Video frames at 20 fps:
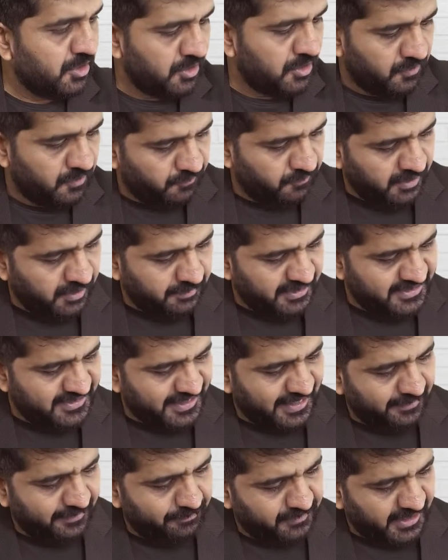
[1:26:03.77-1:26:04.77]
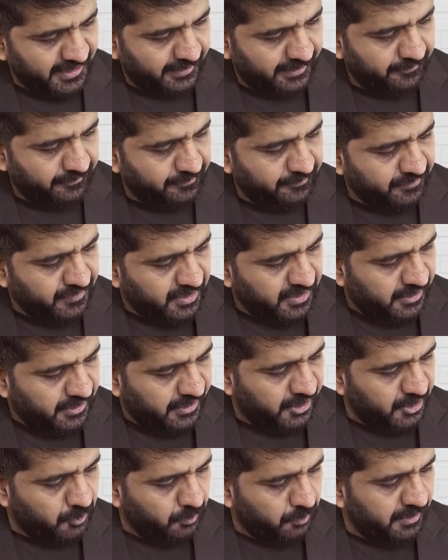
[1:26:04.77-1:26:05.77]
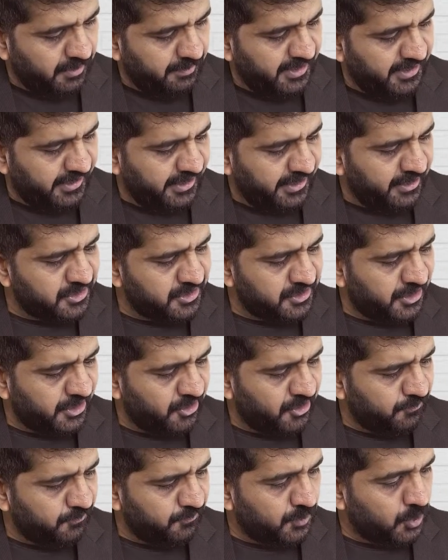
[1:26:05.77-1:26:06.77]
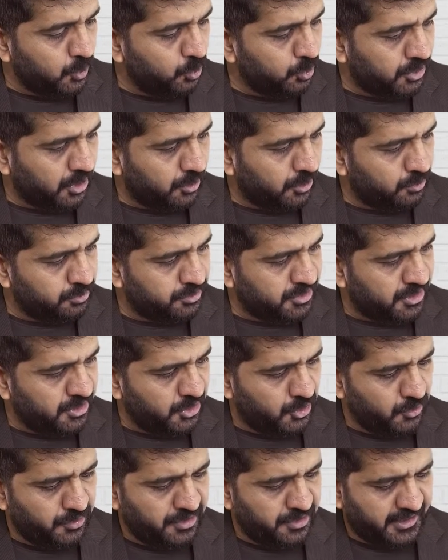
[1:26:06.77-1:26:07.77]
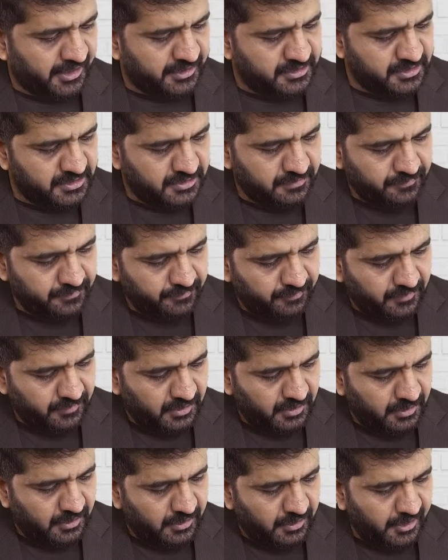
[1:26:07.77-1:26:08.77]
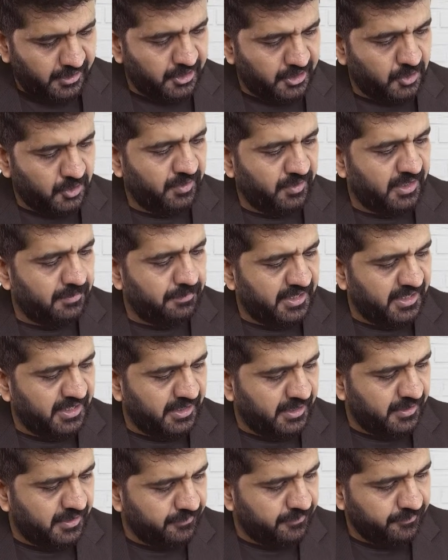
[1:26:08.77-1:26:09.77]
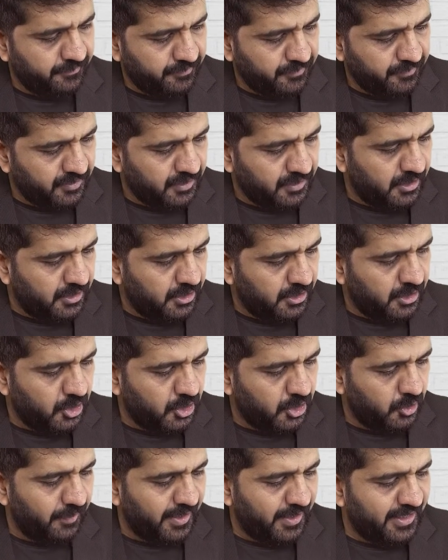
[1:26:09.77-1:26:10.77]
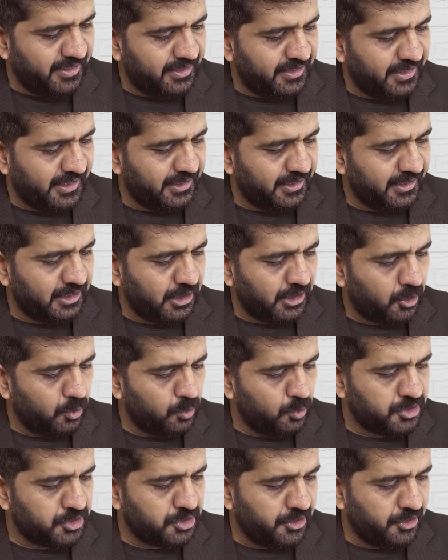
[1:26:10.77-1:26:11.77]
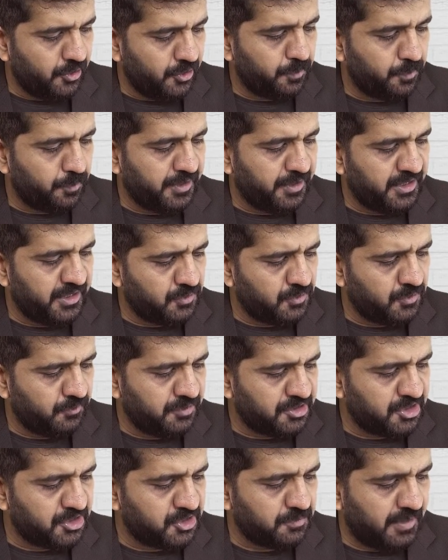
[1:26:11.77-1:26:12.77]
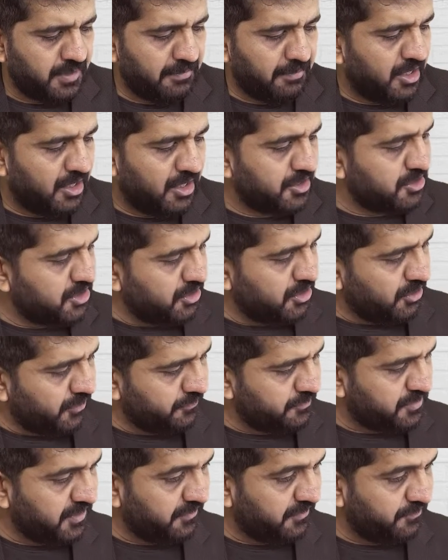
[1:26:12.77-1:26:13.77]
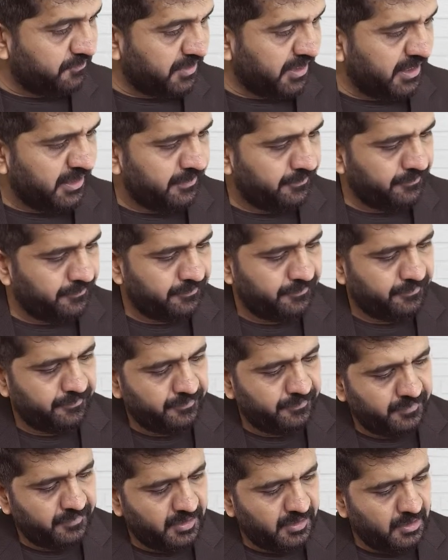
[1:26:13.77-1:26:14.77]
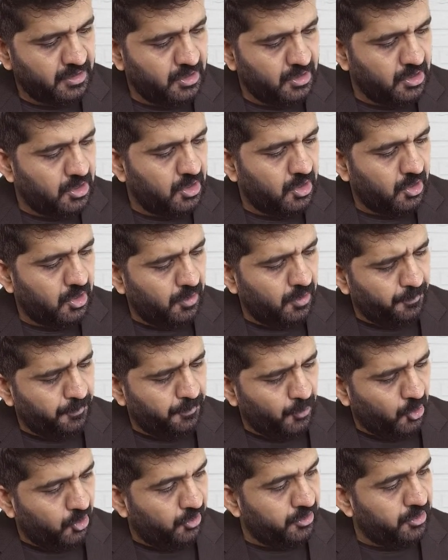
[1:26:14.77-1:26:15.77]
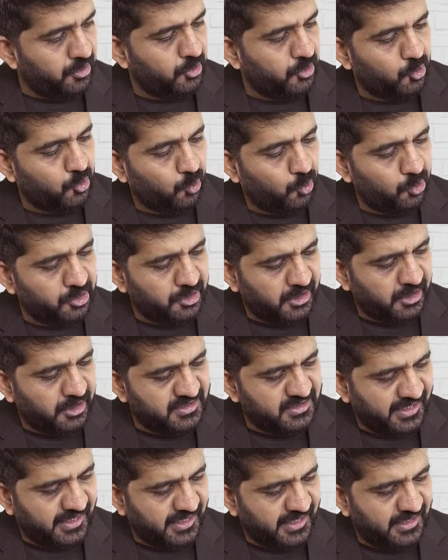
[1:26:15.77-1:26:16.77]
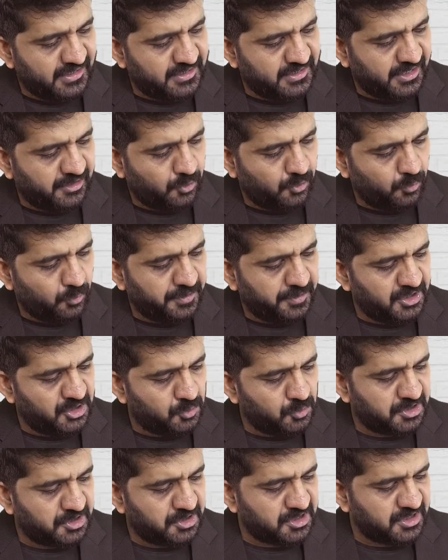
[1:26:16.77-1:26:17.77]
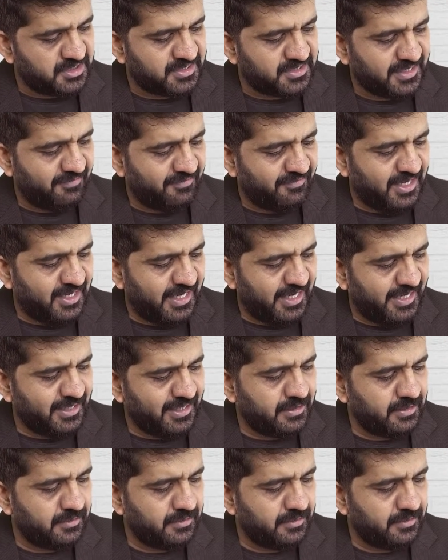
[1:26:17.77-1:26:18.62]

will be same thing. It will be, instead of 2,000 units, it will be 20,000 rupees, which is my margin of safety, upon total sales in rupees, which is 7 lakh,